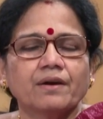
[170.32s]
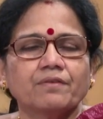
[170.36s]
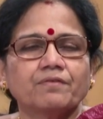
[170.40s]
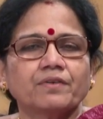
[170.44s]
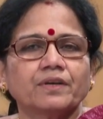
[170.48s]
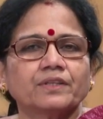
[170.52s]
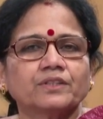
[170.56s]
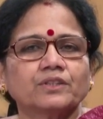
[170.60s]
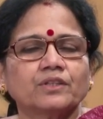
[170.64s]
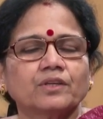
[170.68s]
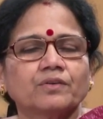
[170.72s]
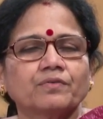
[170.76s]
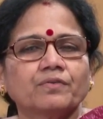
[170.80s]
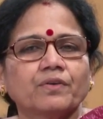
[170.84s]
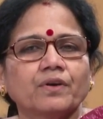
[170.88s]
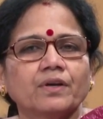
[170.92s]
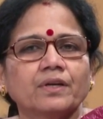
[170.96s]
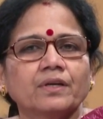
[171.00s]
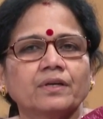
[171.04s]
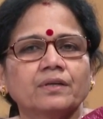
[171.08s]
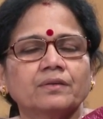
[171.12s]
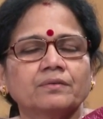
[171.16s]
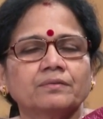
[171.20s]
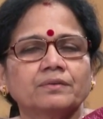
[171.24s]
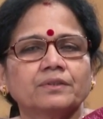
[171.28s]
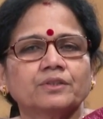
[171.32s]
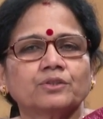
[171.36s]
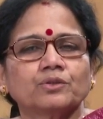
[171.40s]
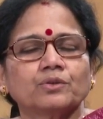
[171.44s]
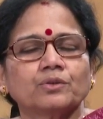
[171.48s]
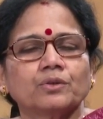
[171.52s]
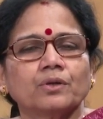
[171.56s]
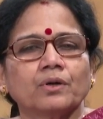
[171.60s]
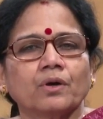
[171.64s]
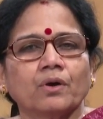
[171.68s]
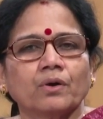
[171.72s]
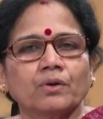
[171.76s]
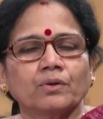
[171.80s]
First of all, we
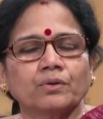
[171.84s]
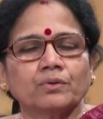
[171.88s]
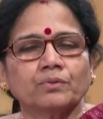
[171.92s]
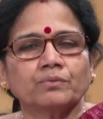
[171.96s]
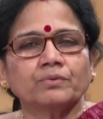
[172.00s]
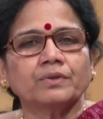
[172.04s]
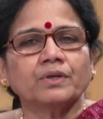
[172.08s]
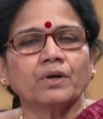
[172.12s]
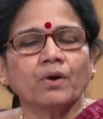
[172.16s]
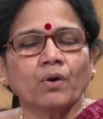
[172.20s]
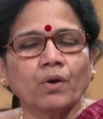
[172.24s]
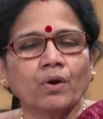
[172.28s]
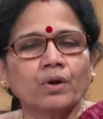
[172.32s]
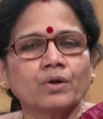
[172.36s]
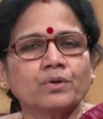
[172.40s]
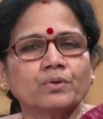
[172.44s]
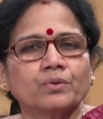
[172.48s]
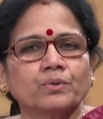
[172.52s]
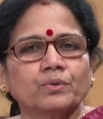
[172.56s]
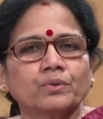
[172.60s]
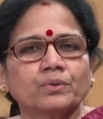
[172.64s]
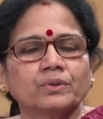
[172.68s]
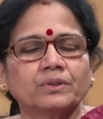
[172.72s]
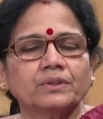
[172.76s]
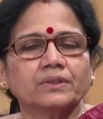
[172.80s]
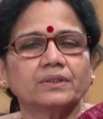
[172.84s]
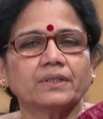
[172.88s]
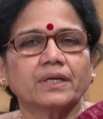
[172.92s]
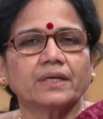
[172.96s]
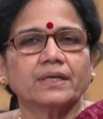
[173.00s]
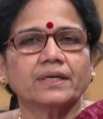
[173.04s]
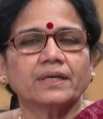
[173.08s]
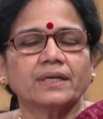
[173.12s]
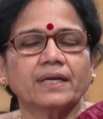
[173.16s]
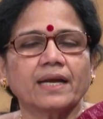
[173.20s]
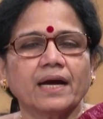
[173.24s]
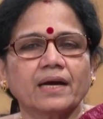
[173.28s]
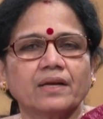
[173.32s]
should all, we all know
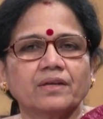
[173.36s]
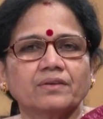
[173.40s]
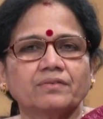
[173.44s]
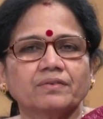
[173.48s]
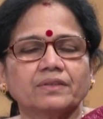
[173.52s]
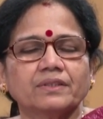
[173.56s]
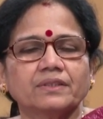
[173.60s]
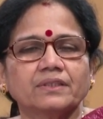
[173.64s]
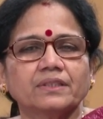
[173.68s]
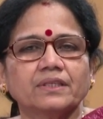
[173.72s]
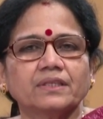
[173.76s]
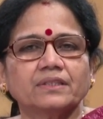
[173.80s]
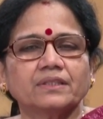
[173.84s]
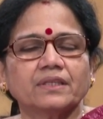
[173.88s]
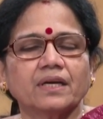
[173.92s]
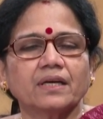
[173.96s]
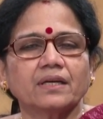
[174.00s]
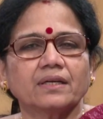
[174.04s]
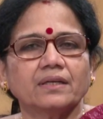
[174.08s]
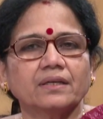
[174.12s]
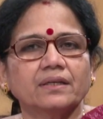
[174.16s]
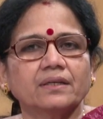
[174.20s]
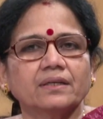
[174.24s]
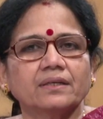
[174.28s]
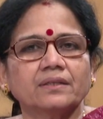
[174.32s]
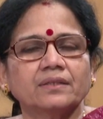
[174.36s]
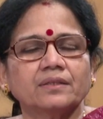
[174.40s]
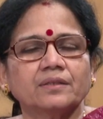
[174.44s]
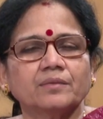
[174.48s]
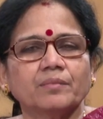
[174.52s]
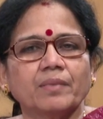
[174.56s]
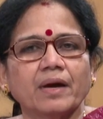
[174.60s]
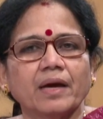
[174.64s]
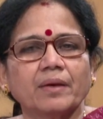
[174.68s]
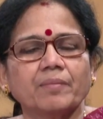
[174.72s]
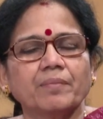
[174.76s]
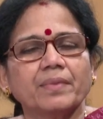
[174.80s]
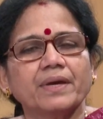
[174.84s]
that languages are
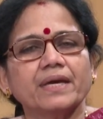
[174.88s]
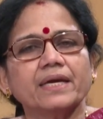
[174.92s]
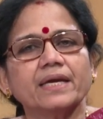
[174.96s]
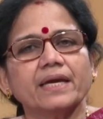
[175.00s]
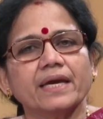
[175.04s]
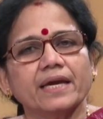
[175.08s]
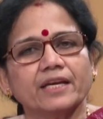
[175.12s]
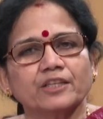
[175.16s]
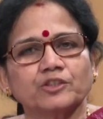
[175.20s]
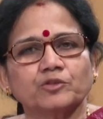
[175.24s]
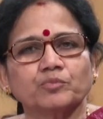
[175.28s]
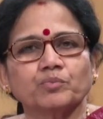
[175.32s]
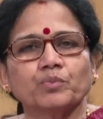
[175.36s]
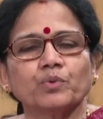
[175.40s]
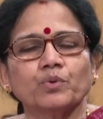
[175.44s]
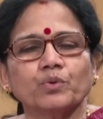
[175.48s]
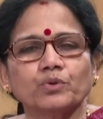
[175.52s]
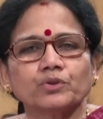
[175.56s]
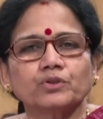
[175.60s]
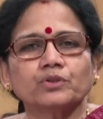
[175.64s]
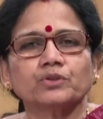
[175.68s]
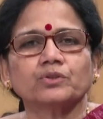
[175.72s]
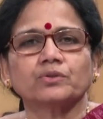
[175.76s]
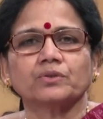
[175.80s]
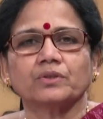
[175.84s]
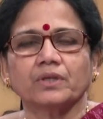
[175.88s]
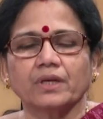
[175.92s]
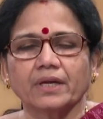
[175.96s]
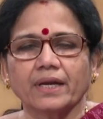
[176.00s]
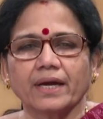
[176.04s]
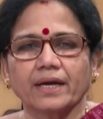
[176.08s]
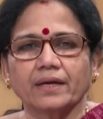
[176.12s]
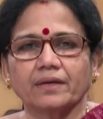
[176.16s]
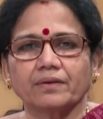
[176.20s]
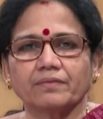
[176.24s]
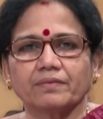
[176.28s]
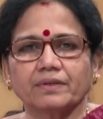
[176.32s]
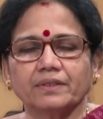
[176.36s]
learned by being exposed to the
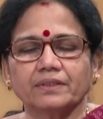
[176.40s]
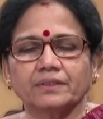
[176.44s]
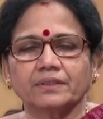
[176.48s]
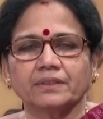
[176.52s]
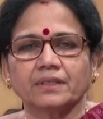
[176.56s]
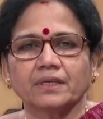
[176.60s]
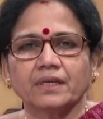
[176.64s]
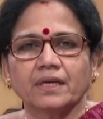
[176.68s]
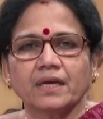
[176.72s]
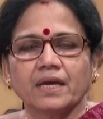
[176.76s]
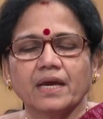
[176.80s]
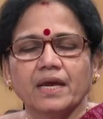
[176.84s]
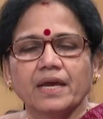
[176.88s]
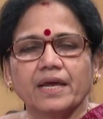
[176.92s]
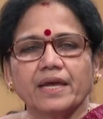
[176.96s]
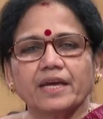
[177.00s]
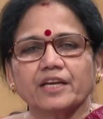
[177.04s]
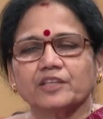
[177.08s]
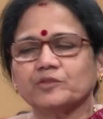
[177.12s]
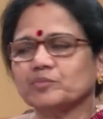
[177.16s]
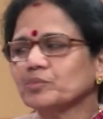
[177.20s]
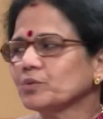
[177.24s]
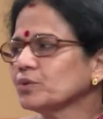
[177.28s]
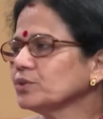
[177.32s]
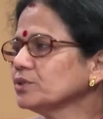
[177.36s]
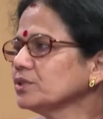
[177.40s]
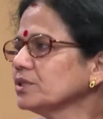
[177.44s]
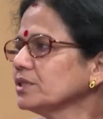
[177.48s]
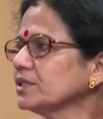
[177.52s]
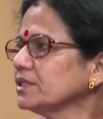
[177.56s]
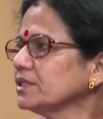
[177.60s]
language exposure